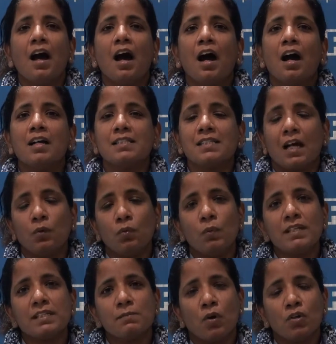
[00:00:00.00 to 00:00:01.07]

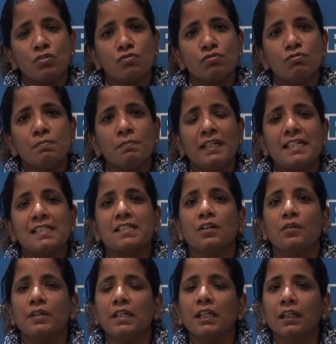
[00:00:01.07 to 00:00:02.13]
Southwest monsoon plays a
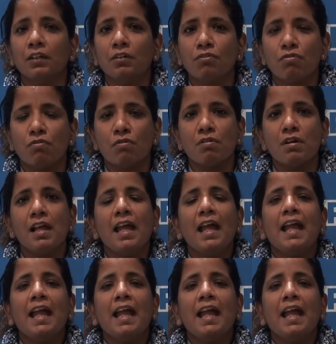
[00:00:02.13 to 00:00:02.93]
critical role